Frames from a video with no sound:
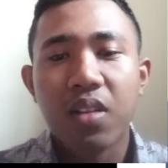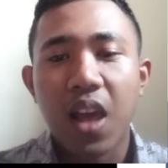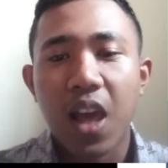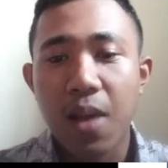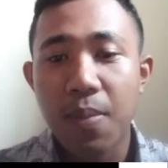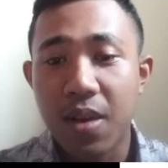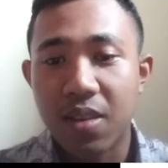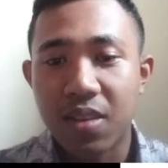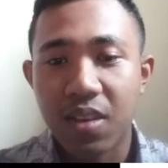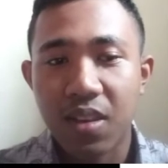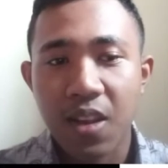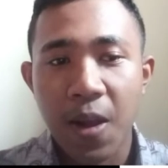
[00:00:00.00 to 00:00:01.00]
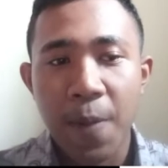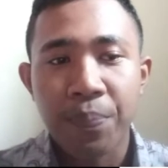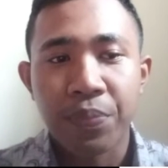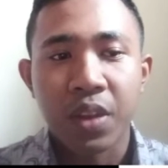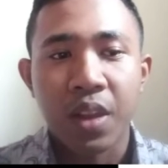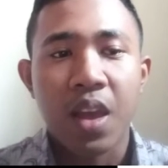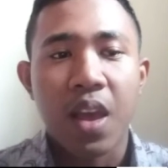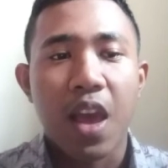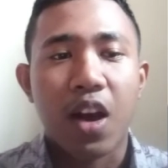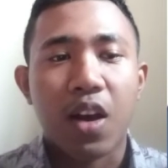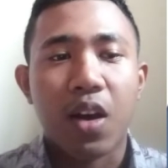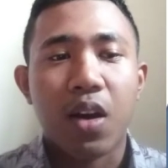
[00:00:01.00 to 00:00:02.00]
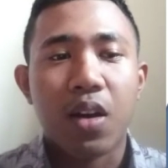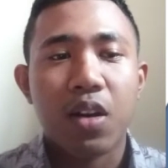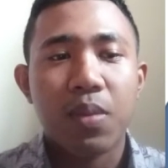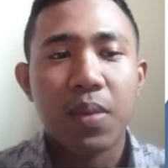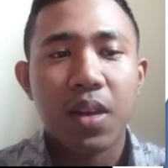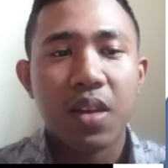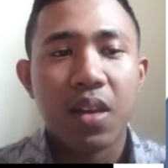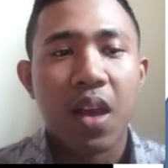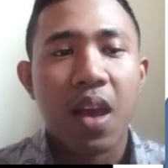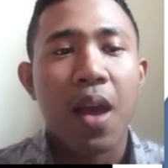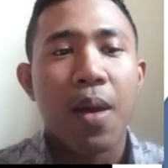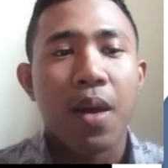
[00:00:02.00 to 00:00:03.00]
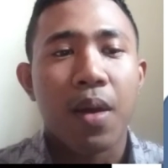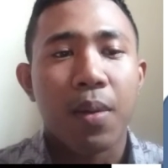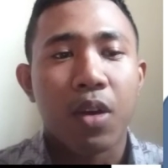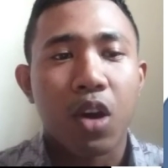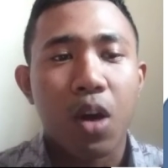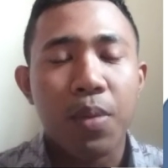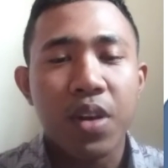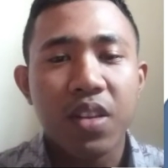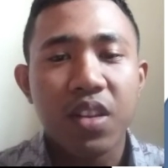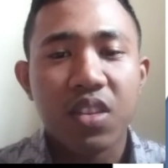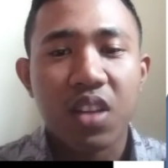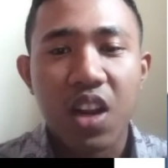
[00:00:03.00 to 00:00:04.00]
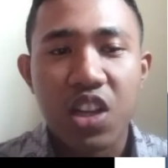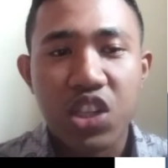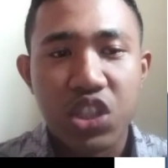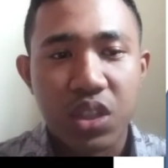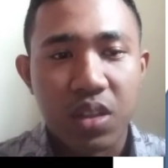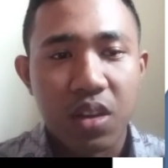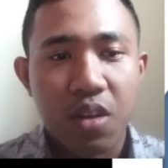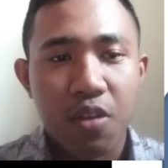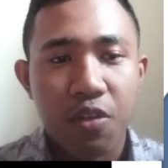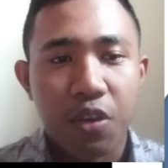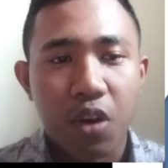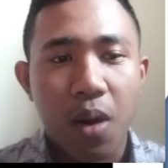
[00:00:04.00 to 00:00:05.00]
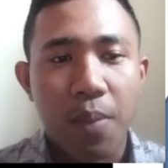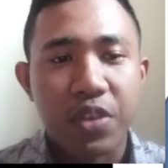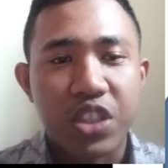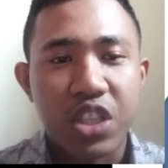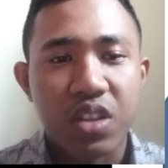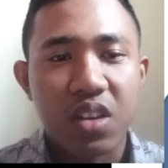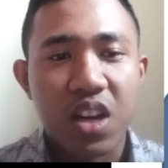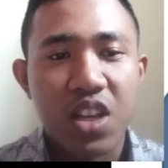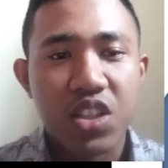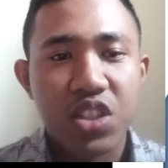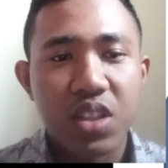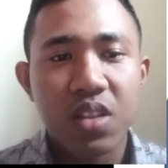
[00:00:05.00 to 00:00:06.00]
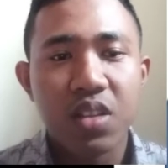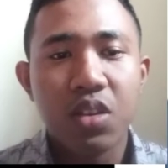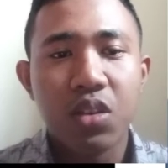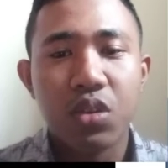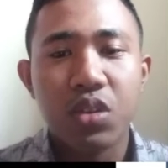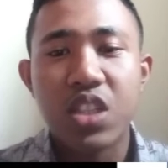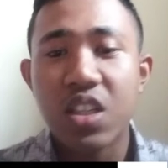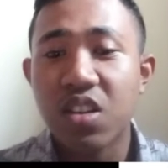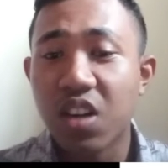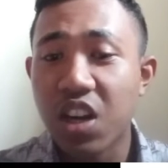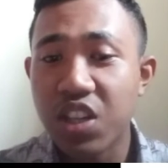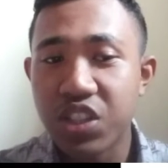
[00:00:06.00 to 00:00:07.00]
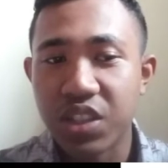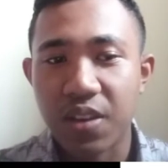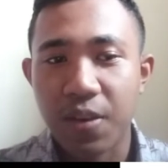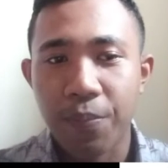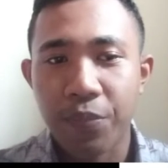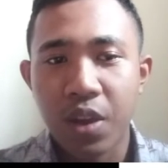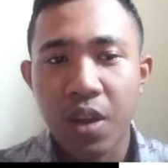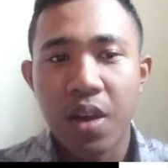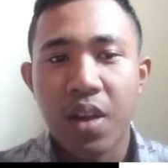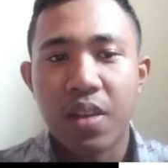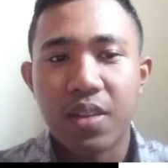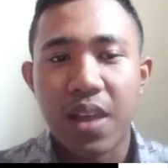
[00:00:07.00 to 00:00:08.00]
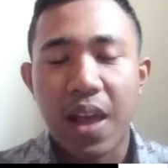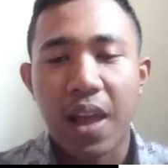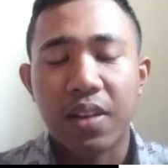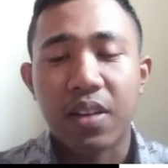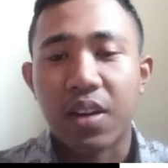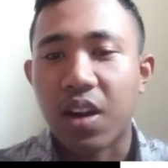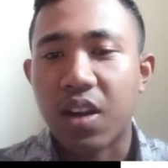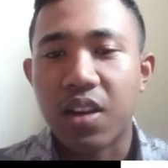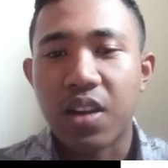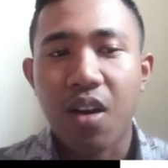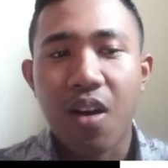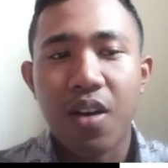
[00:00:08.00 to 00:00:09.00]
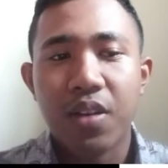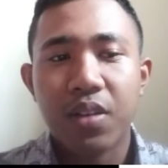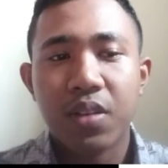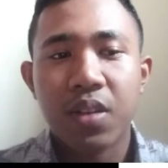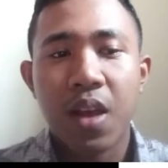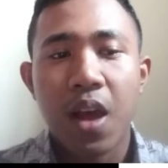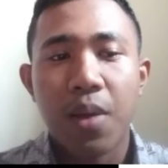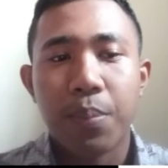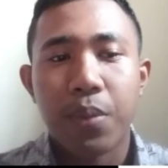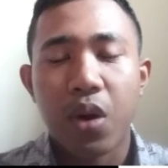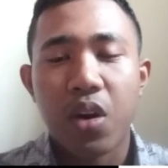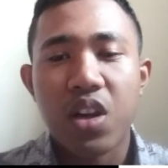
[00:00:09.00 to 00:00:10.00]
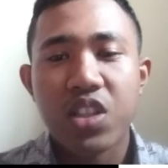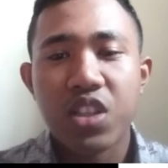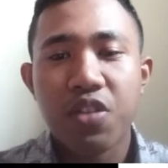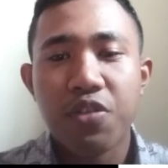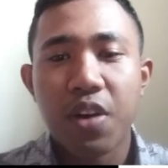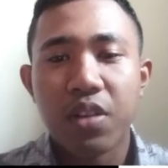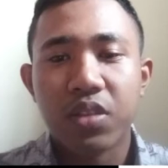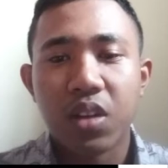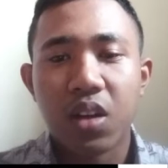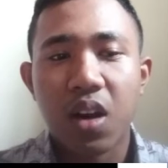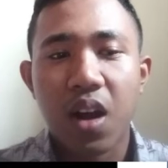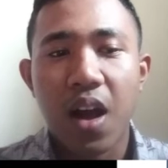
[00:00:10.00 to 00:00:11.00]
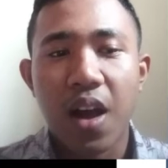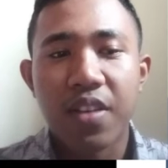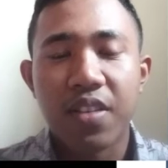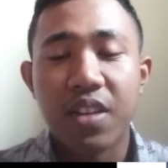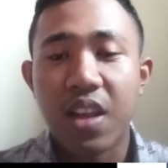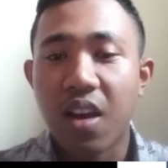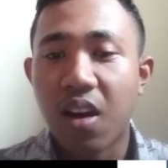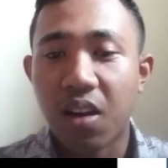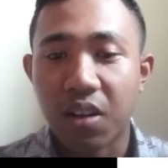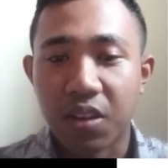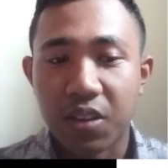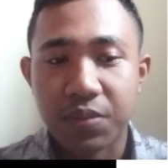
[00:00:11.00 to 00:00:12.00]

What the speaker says: habits, economic community tradition from generation to generation that rely on production factor as they are.